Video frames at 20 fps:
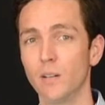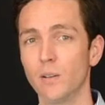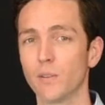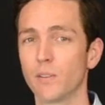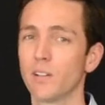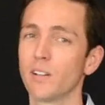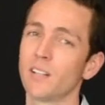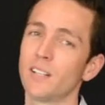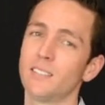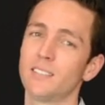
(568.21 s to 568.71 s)

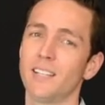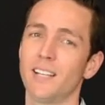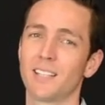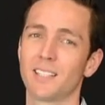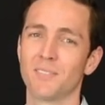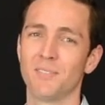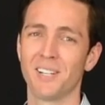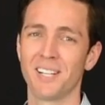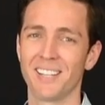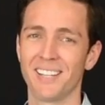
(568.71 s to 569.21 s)
well, they're going to
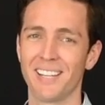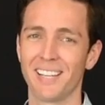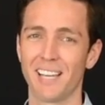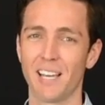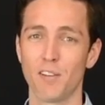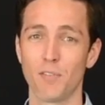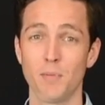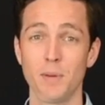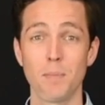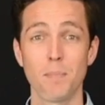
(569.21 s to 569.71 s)
take the money they
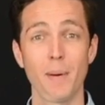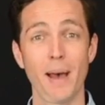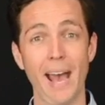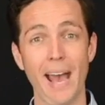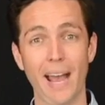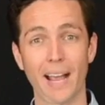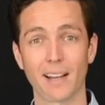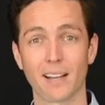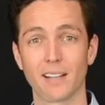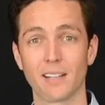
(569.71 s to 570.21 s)
gave me
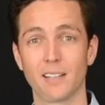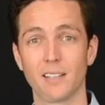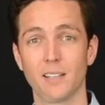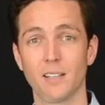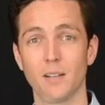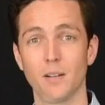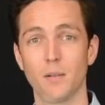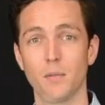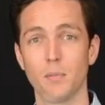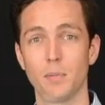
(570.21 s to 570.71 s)
back
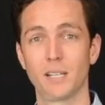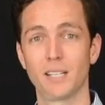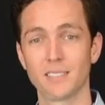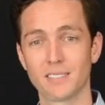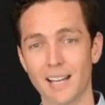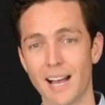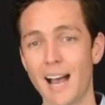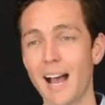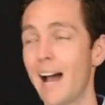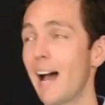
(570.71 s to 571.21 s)

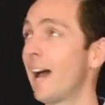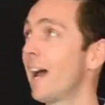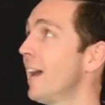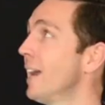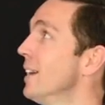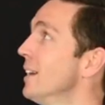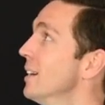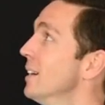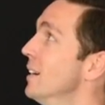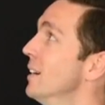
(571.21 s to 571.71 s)
because
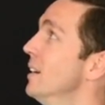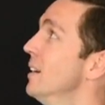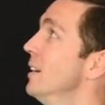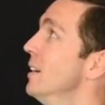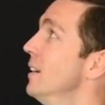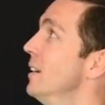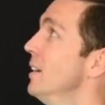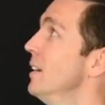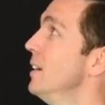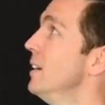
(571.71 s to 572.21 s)
I
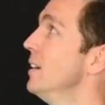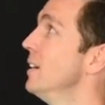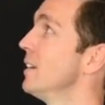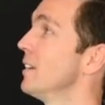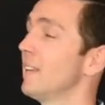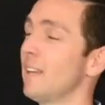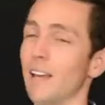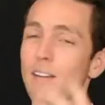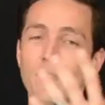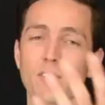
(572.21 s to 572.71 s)

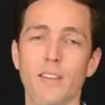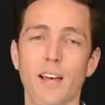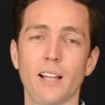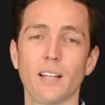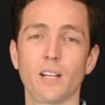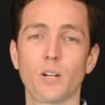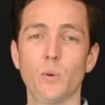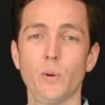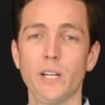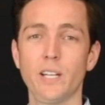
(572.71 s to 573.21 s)
gave you
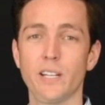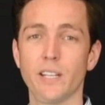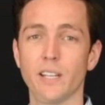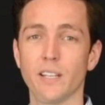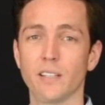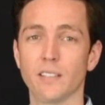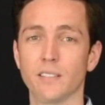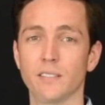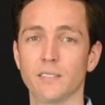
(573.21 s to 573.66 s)
that liquidity.